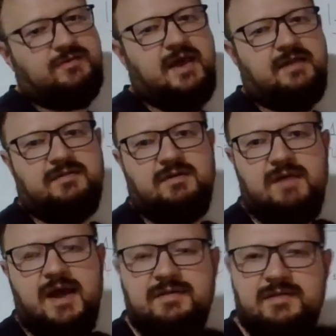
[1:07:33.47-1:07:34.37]
that, all
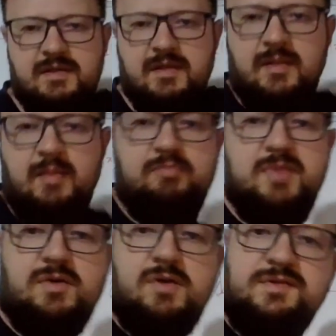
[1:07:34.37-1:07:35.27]
right?
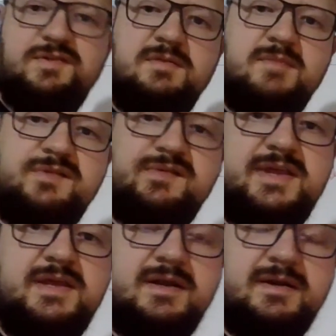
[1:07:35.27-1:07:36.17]
Mirror symmetry
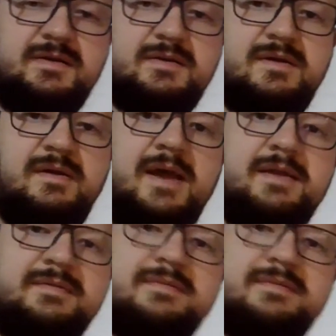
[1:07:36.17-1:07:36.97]
here, all right?